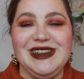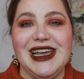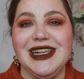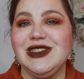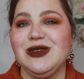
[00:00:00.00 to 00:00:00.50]

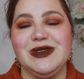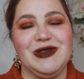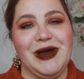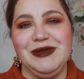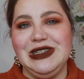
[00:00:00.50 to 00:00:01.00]
then
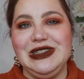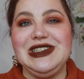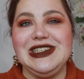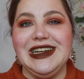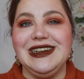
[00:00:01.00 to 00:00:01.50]
subscribe to
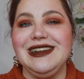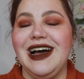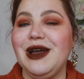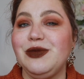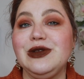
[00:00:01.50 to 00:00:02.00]
this channel.
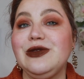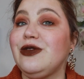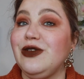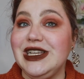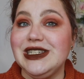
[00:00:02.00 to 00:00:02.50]
I upload
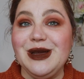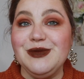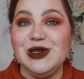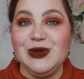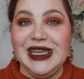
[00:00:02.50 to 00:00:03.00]
3
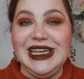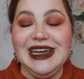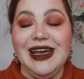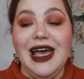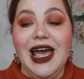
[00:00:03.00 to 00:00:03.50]
times a week.